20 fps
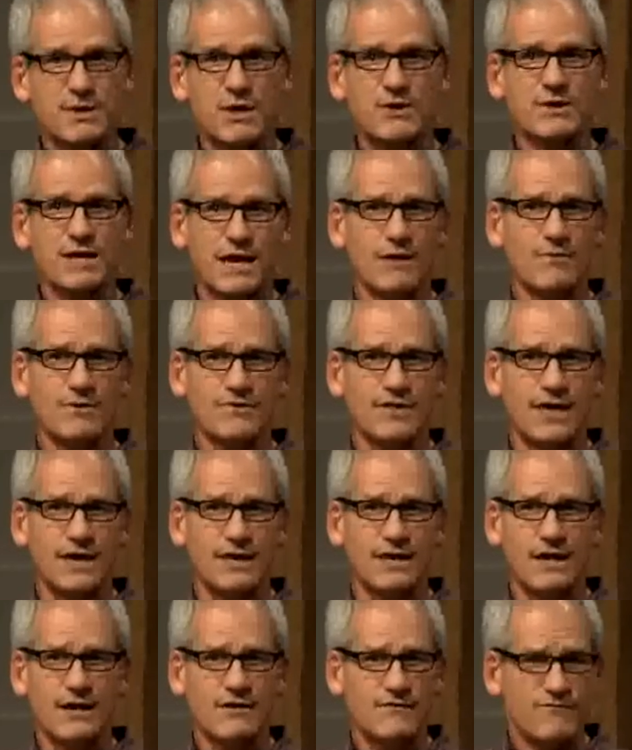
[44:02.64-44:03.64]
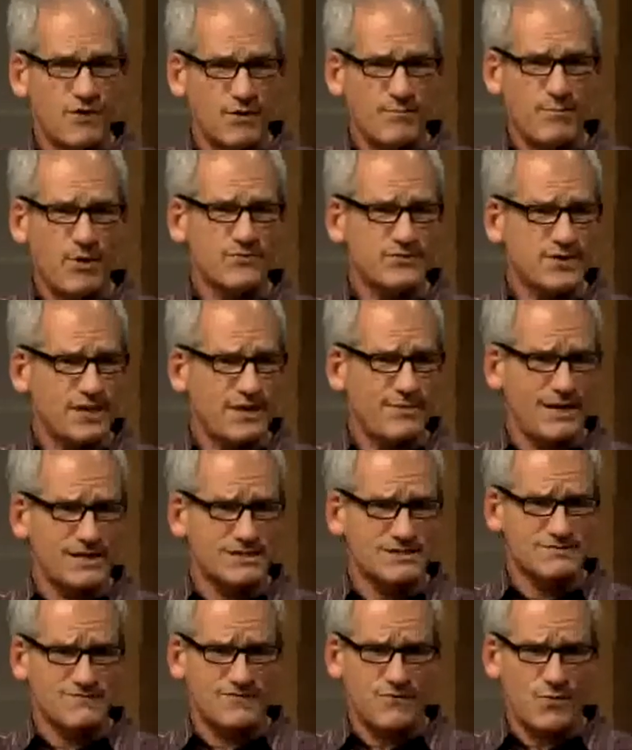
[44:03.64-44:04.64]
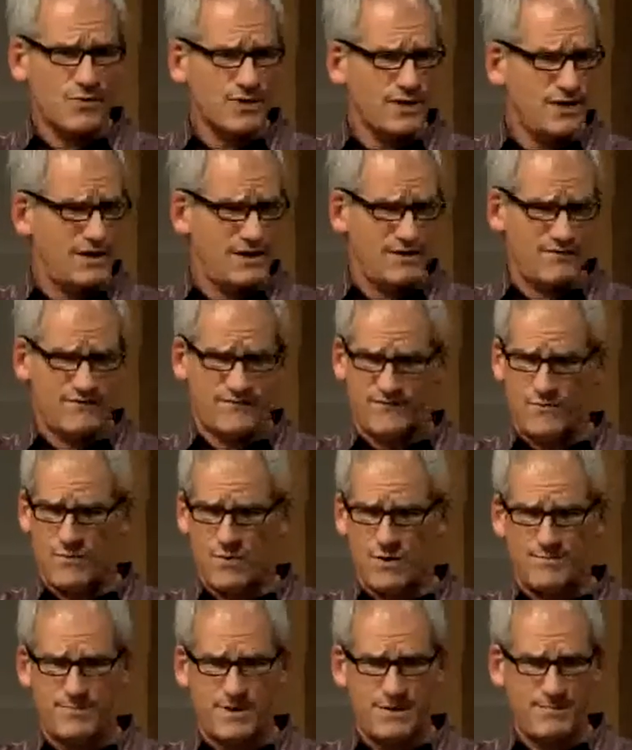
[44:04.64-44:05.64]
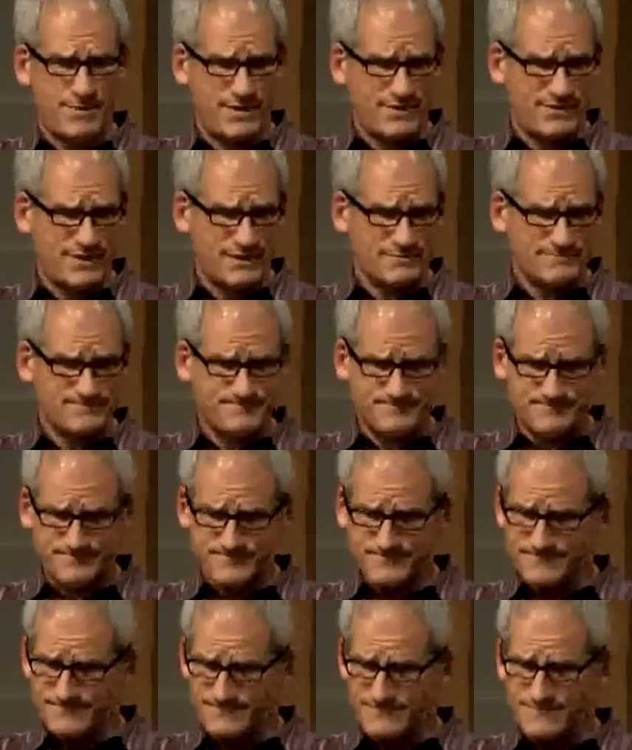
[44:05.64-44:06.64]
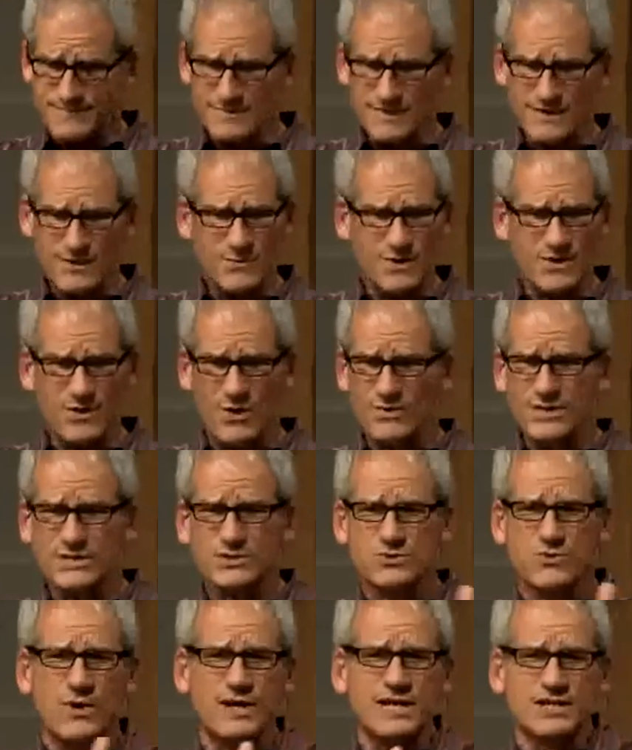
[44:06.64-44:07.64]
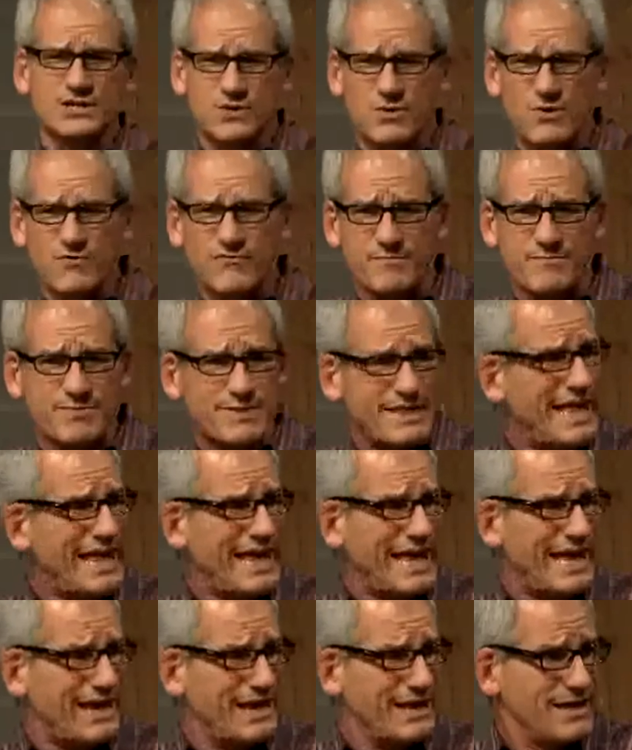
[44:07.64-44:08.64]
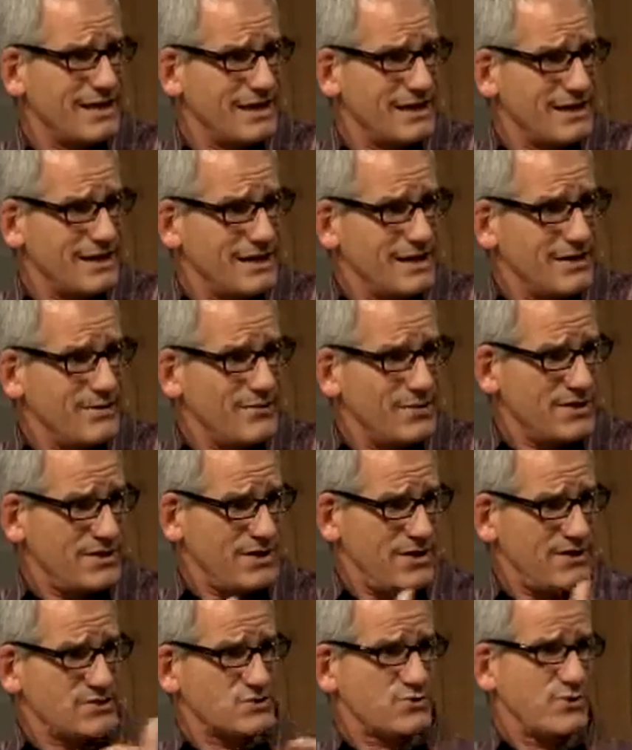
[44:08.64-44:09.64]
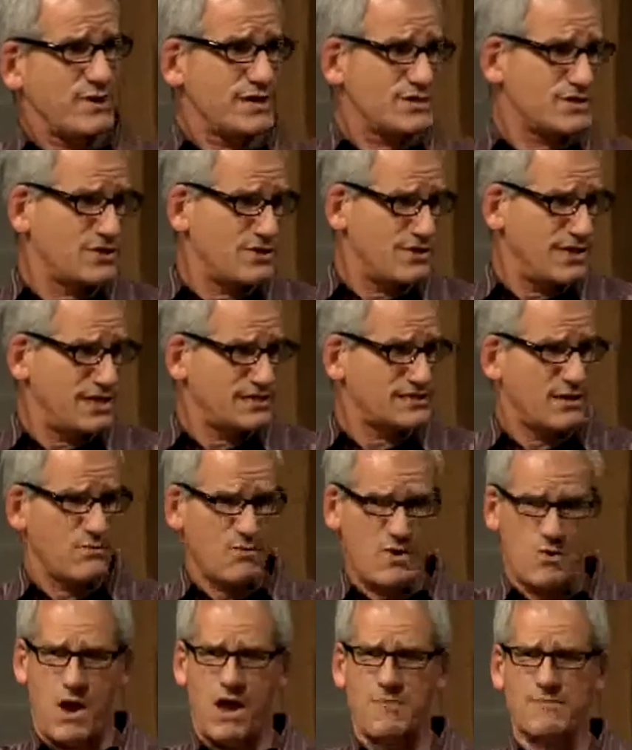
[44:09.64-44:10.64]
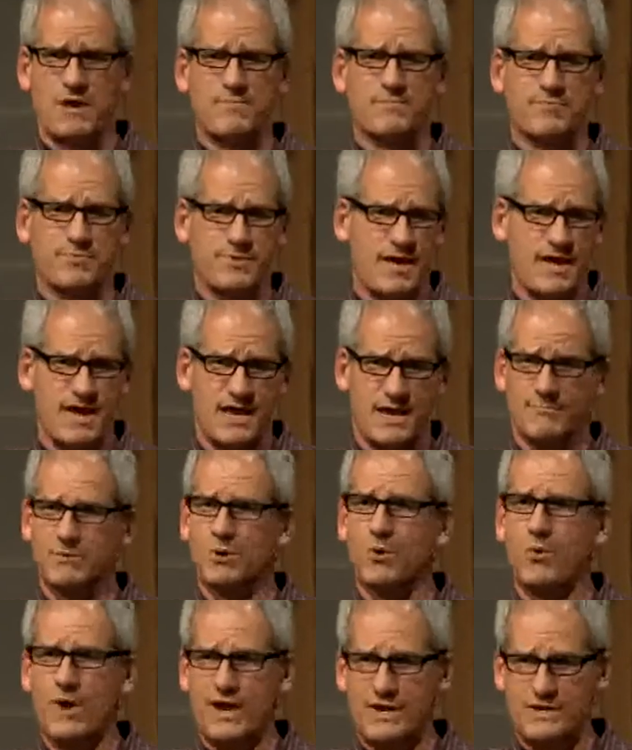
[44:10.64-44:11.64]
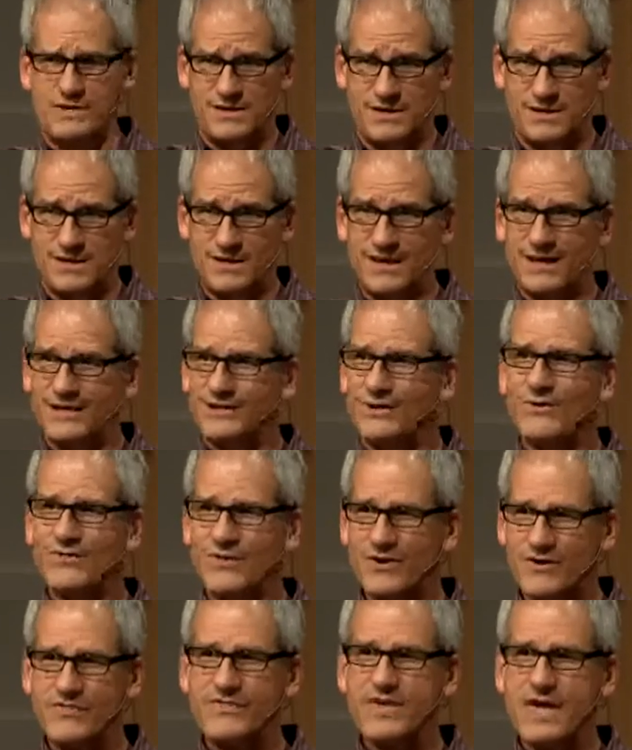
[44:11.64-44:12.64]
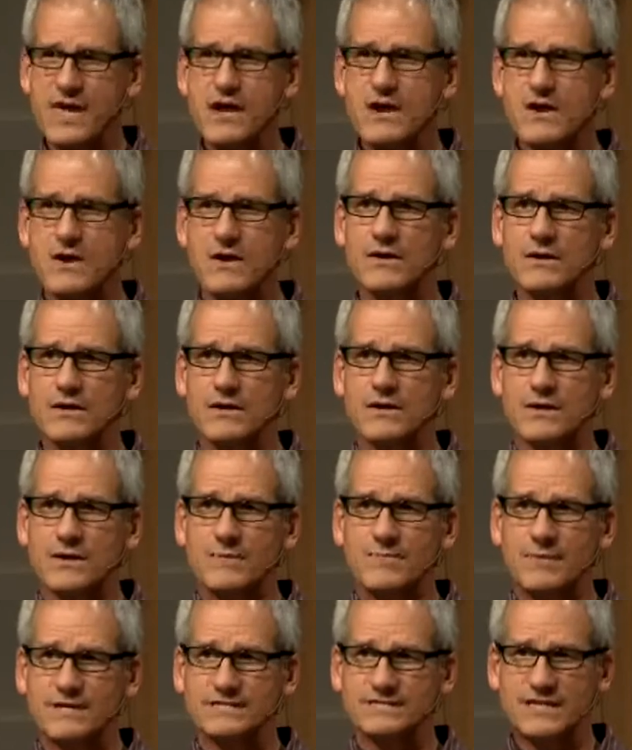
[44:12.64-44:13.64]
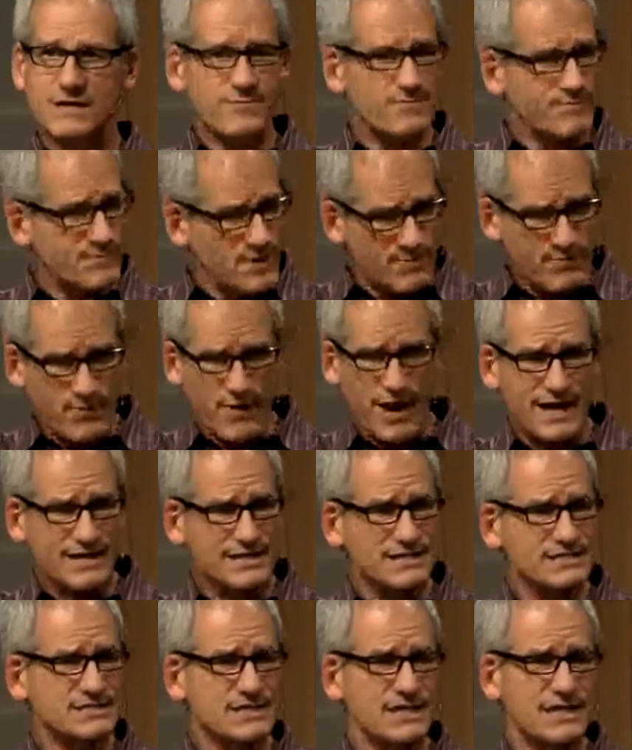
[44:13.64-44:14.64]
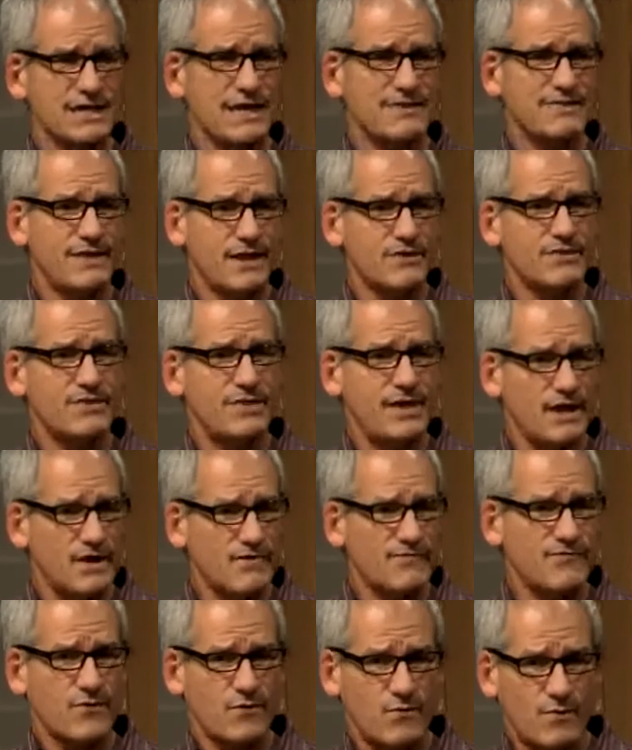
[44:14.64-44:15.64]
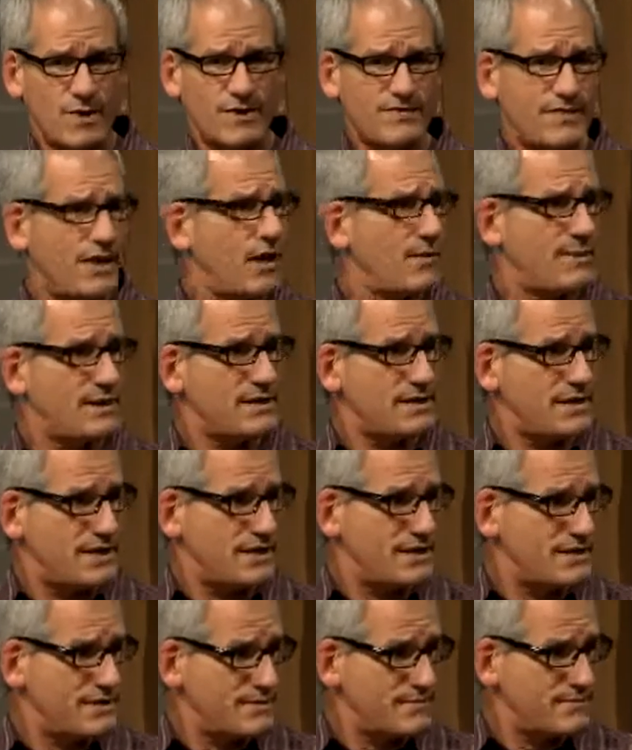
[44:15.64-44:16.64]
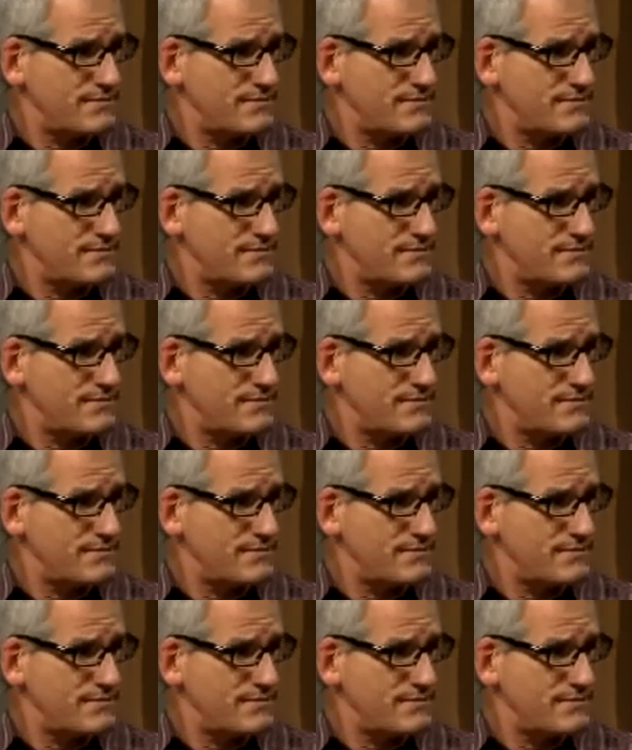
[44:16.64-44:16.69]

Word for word: be okay with that. Football team has 44 people, I think. Well, only 22 of them play. What are the other 22? Do they say, well, well, I'm not playing, I'm quitting? No, they're there because they're, they're practicing and they're there for when they'll be needed.